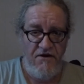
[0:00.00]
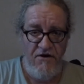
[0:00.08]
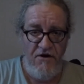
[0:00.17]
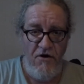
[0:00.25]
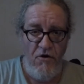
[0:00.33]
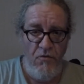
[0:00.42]

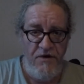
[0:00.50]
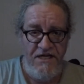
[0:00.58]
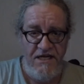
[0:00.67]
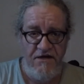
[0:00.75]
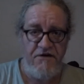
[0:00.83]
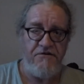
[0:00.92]
Nobody
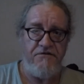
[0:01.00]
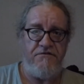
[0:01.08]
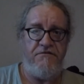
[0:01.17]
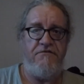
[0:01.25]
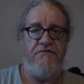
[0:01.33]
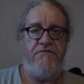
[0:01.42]
cares.
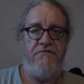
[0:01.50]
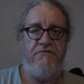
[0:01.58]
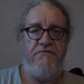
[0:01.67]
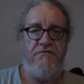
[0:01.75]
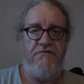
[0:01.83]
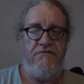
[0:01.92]

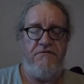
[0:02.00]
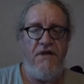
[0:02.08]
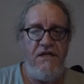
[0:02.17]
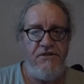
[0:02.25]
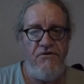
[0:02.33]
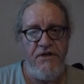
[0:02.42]

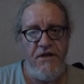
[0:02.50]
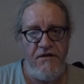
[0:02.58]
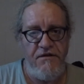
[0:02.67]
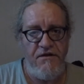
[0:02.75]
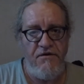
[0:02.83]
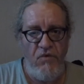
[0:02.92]
That's okay.
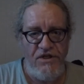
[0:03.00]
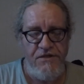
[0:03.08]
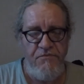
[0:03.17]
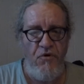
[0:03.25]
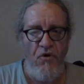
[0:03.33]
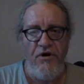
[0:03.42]
What's
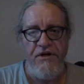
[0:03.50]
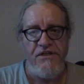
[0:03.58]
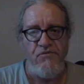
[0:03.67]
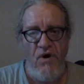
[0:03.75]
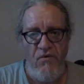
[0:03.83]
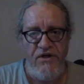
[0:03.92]
important is
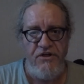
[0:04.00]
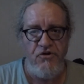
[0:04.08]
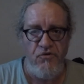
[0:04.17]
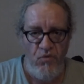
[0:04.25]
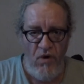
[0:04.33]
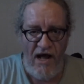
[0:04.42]
what we do
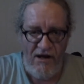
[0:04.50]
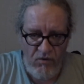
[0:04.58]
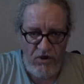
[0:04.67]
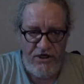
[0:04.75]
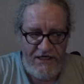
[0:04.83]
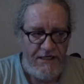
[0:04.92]
while
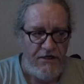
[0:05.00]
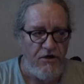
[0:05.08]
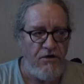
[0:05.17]
we're here.